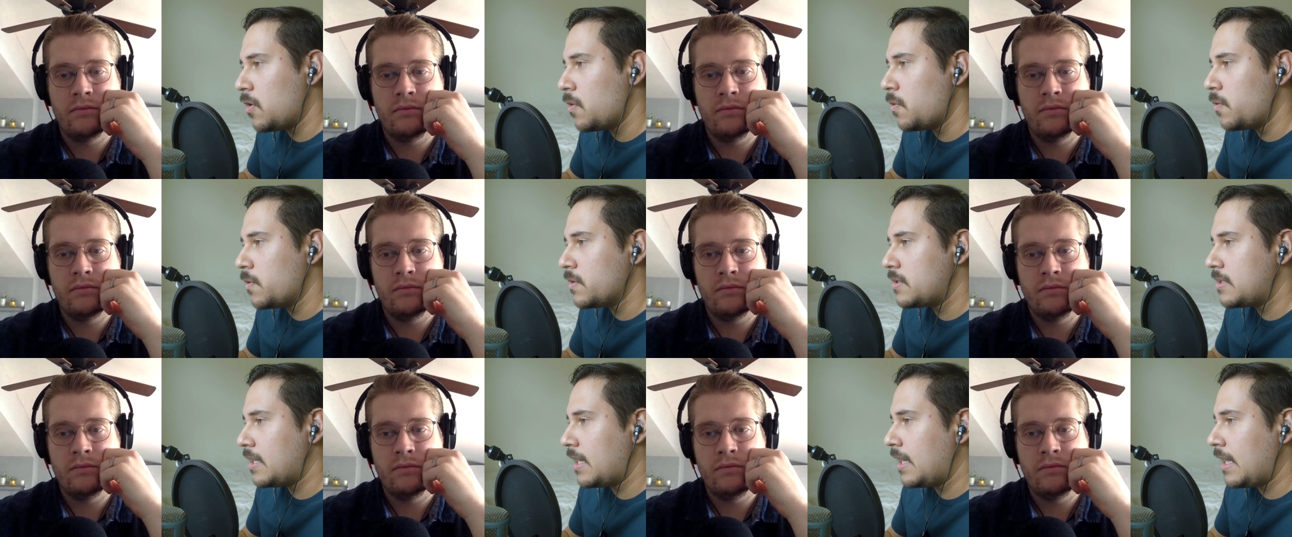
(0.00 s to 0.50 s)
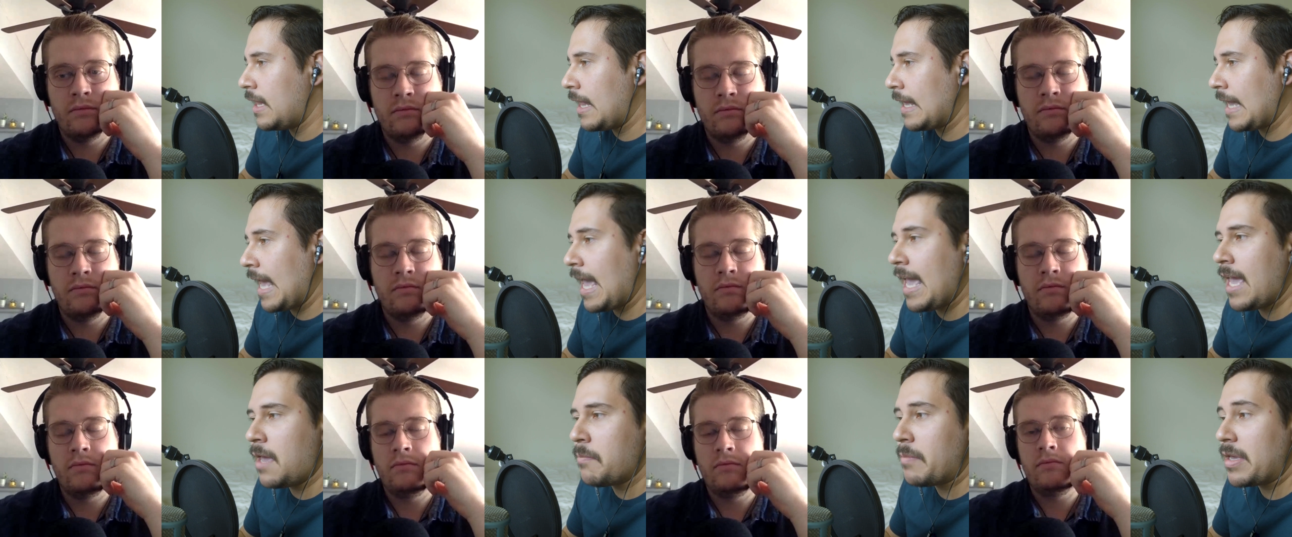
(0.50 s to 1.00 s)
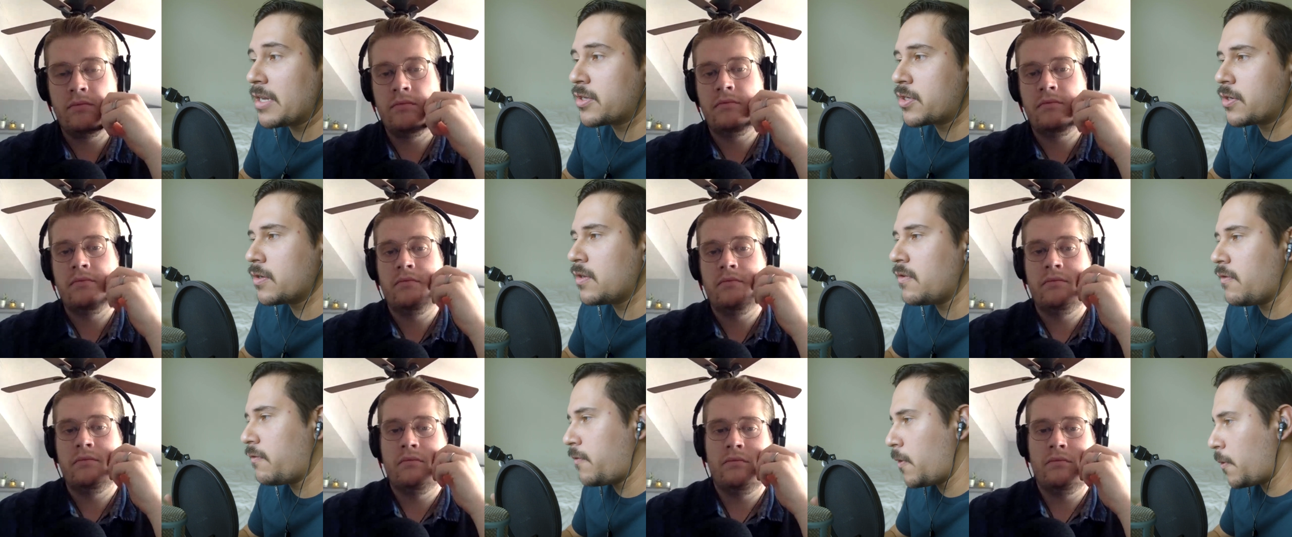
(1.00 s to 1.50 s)
Speaker 1: that you would say like hey make
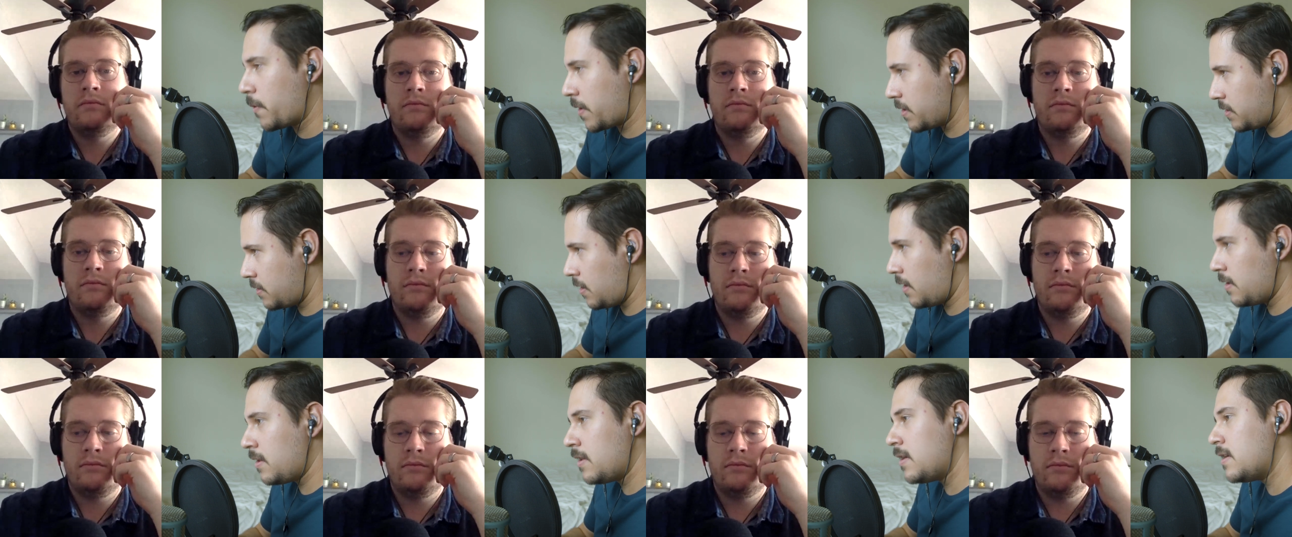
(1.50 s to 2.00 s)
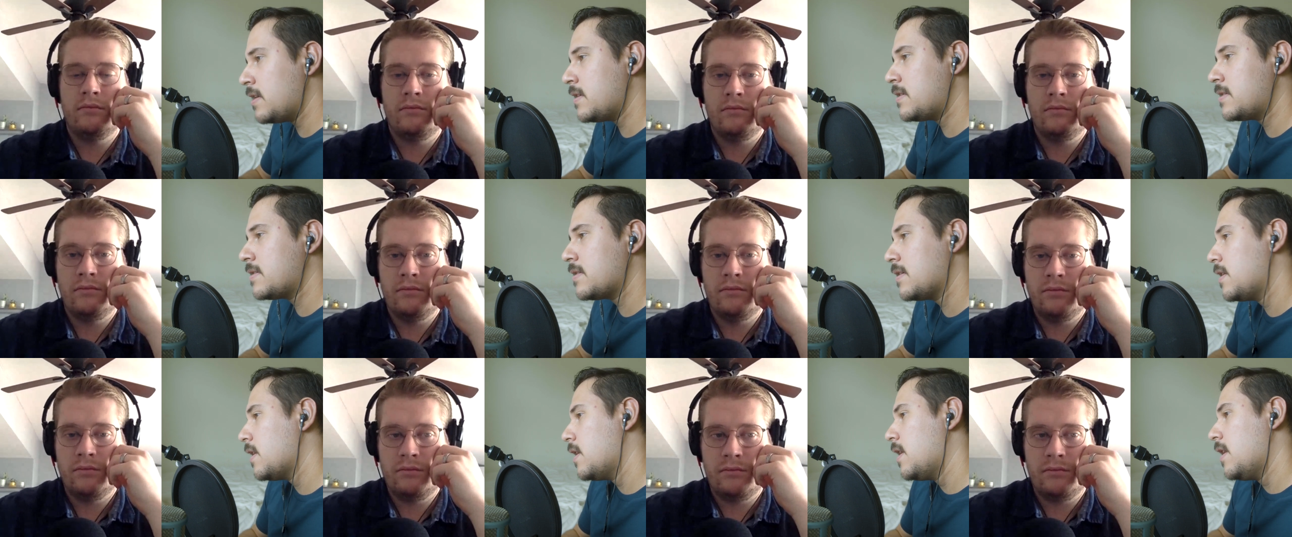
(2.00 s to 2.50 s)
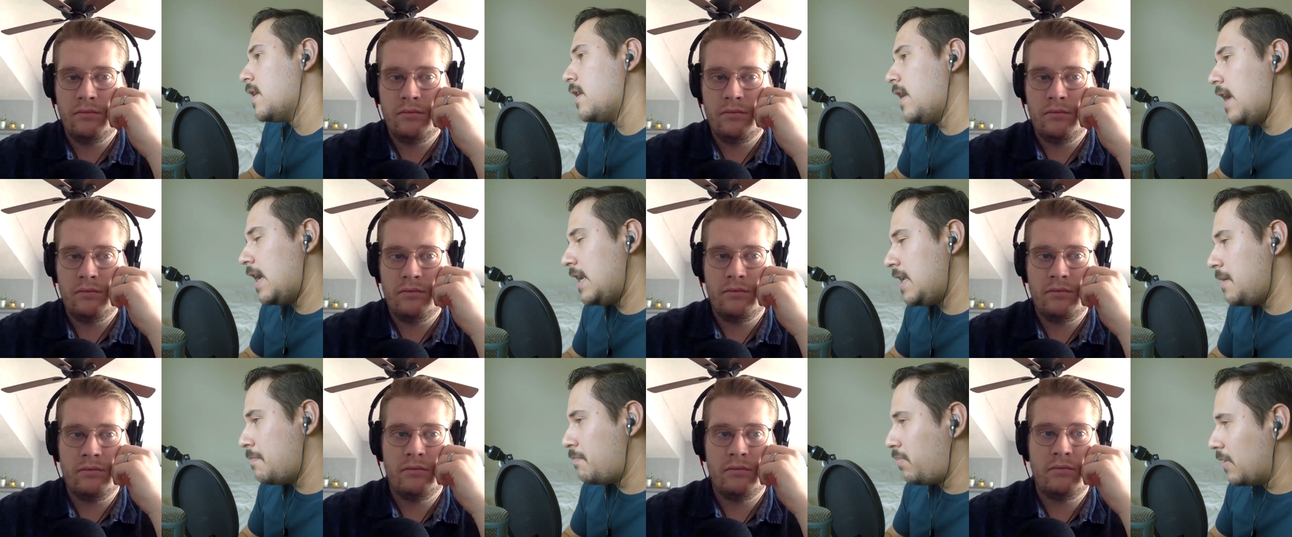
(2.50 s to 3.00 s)
sure you focus on this
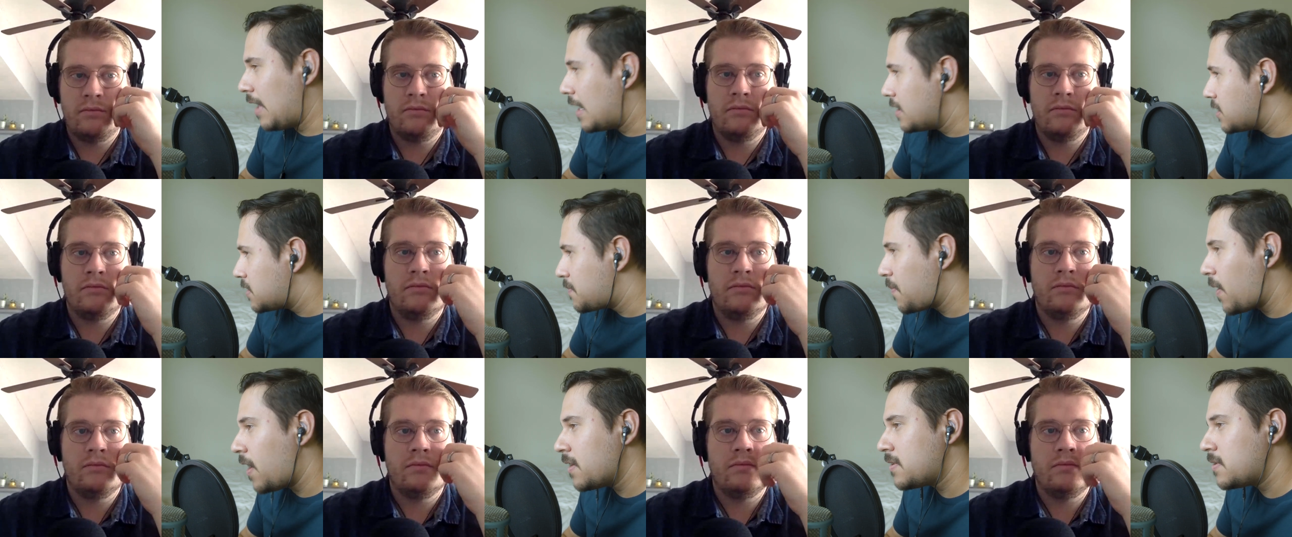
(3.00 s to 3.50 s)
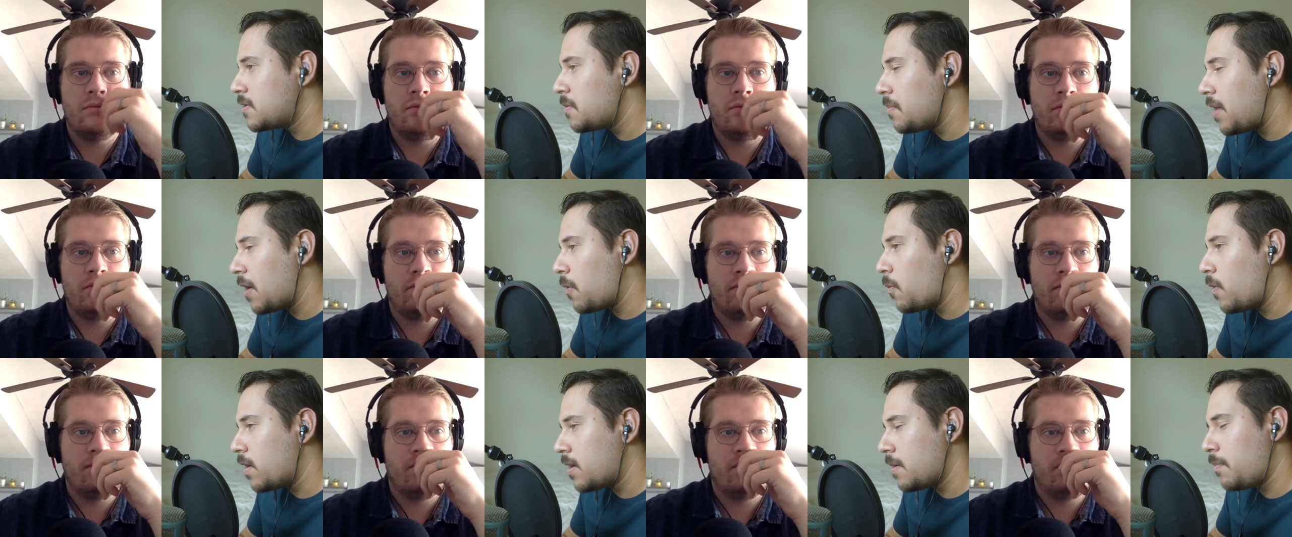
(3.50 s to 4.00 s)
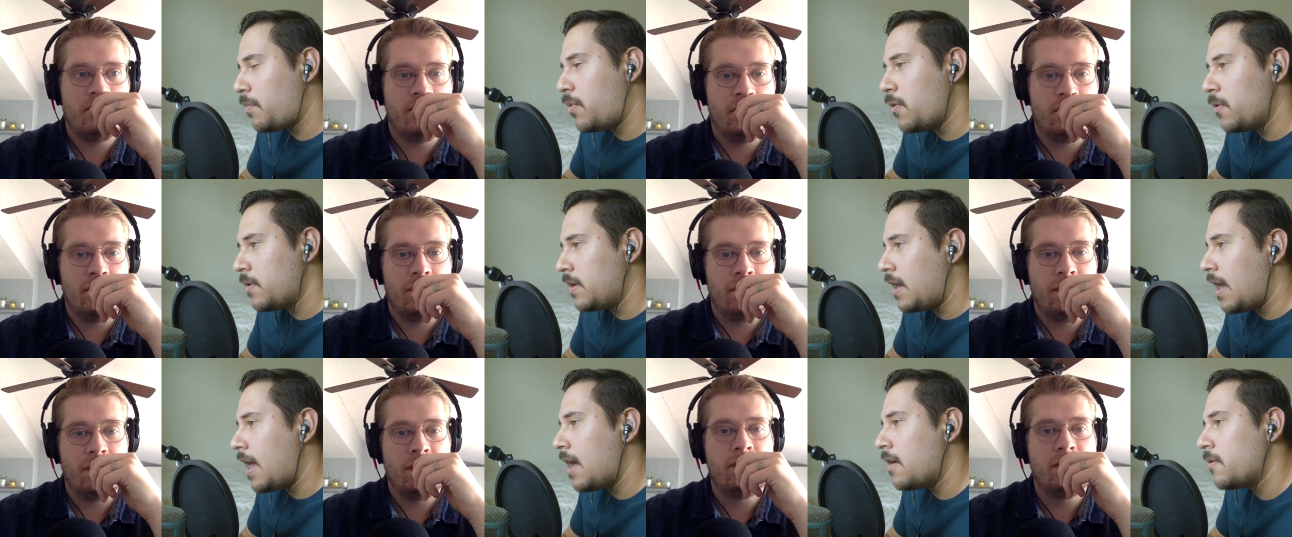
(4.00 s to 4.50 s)
any blind spots you might want to
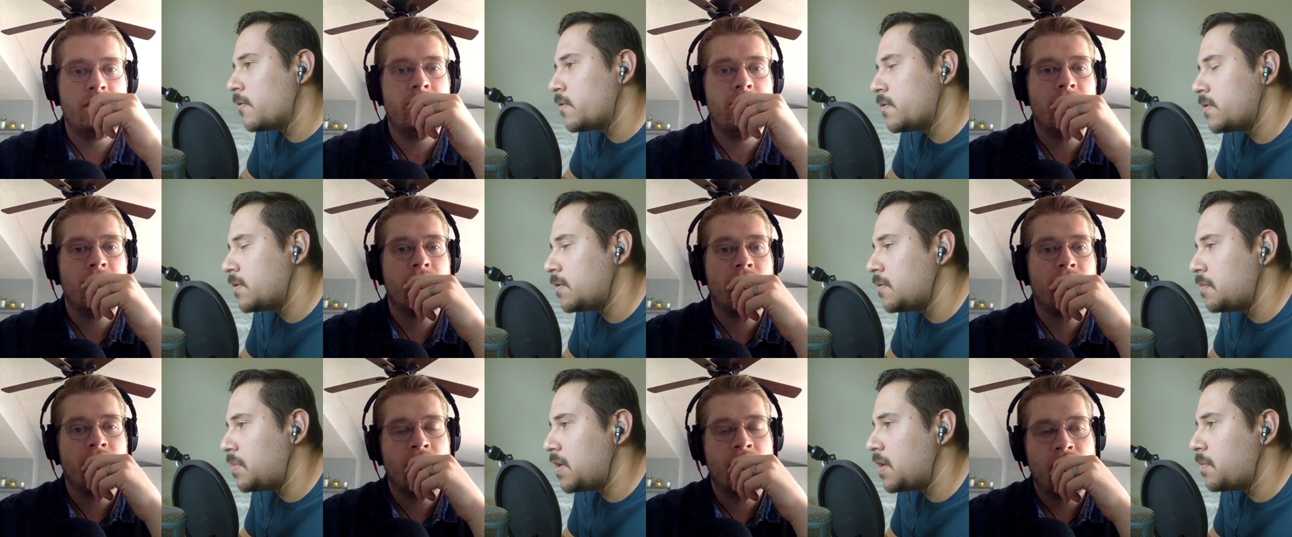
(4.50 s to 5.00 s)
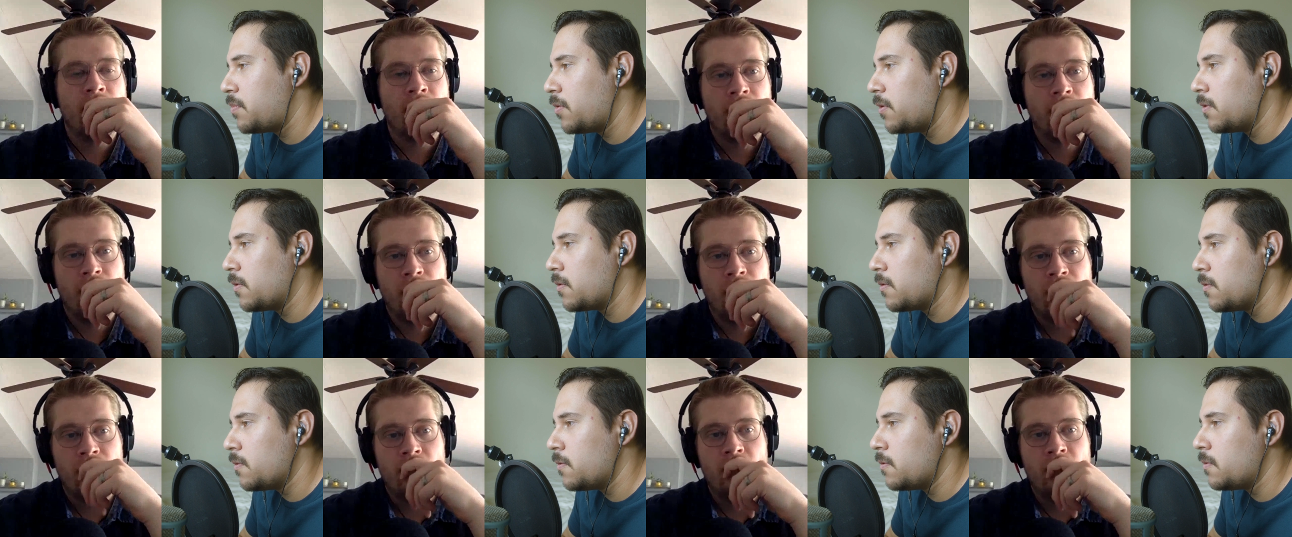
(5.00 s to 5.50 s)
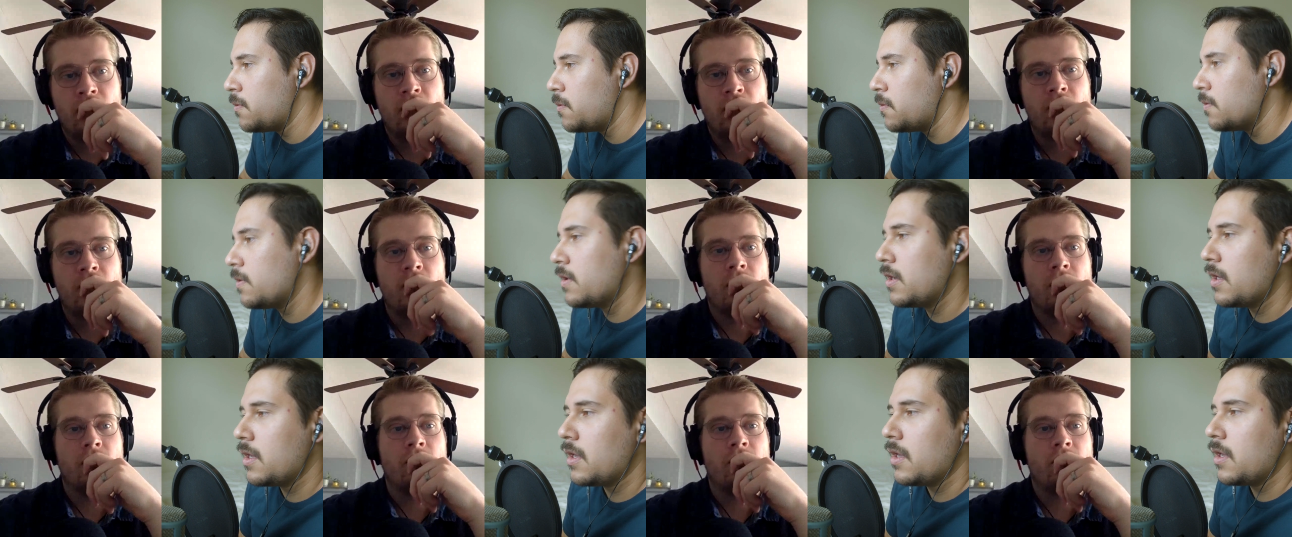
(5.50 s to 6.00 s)
point out to people
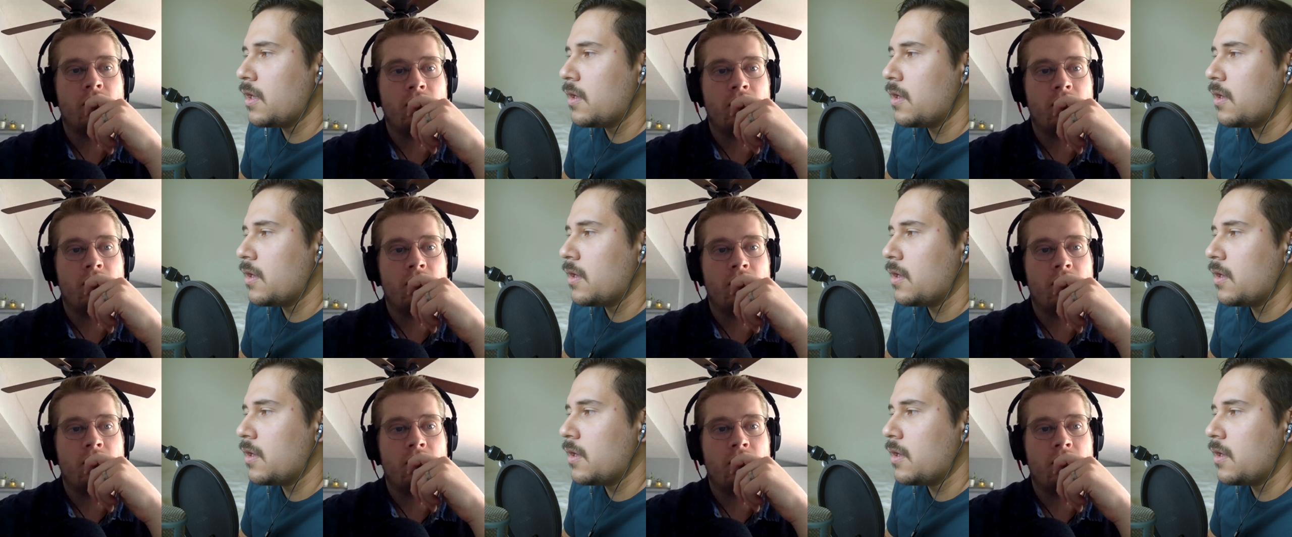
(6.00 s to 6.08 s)
who